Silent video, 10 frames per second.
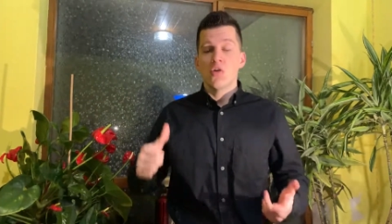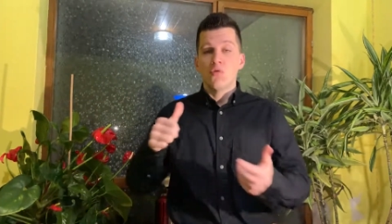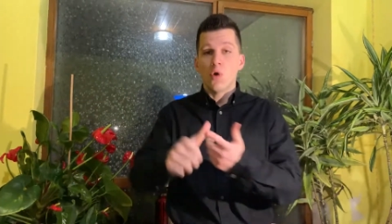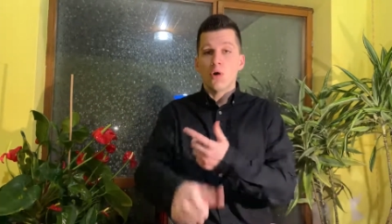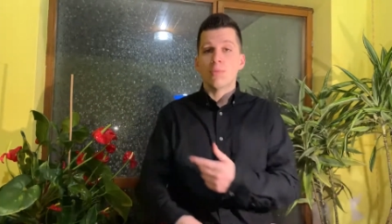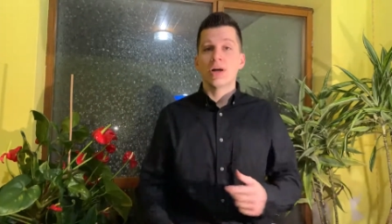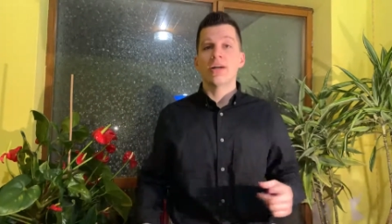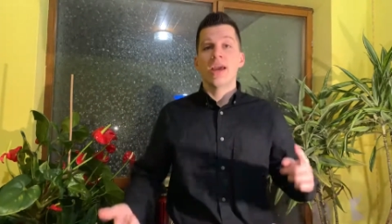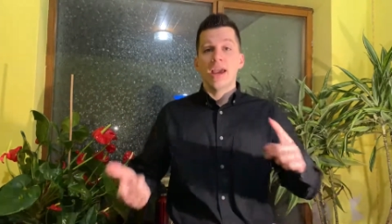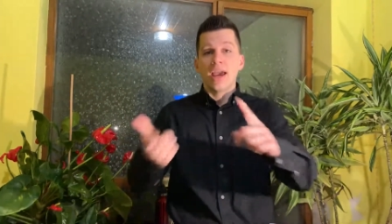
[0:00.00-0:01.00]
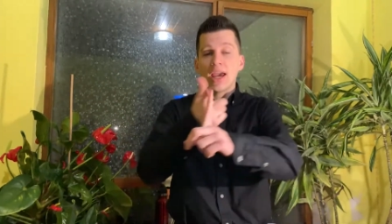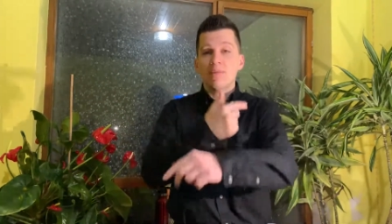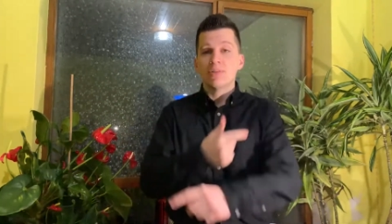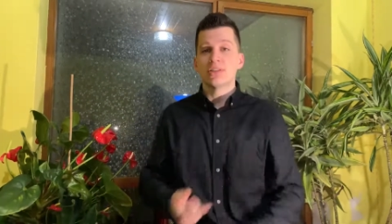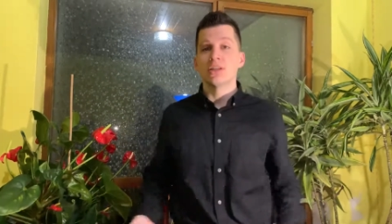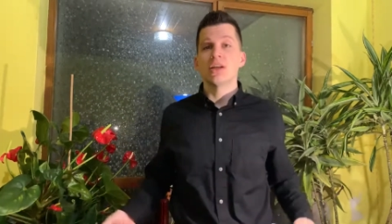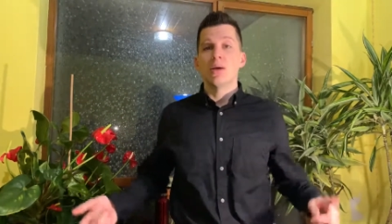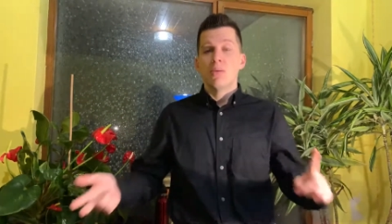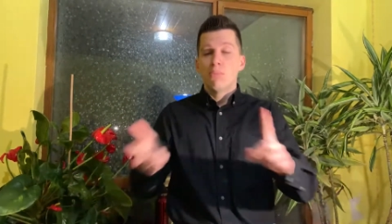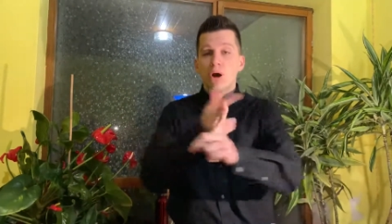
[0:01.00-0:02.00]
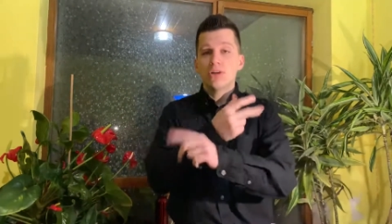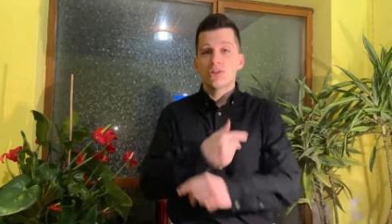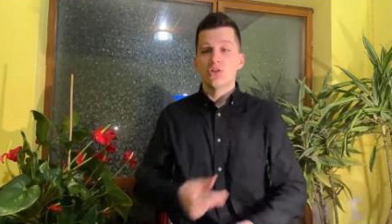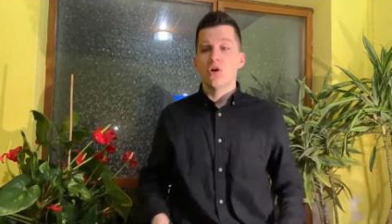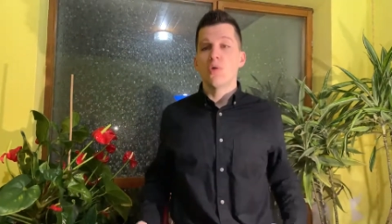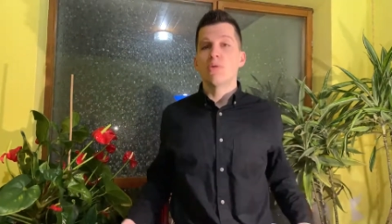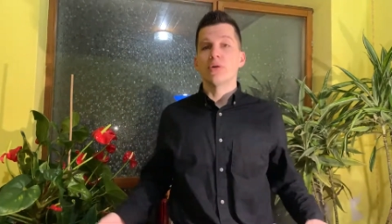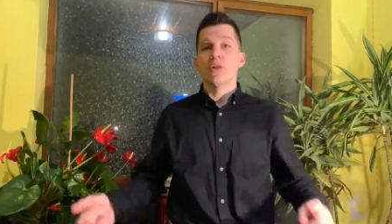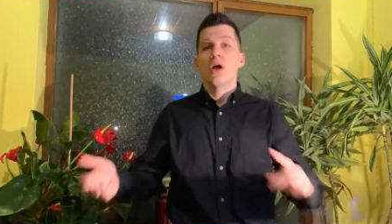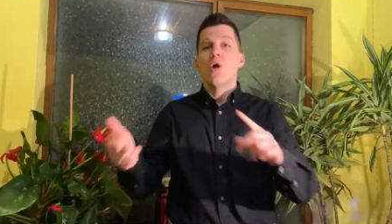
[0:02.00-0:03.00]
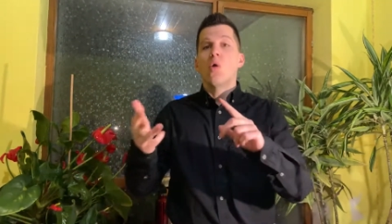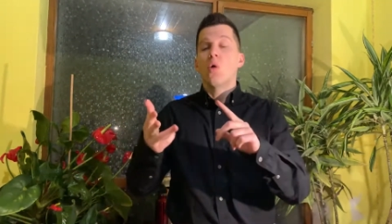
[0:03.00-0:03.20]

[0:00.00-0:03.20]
Walmart, Amazon, Barnes & Noble,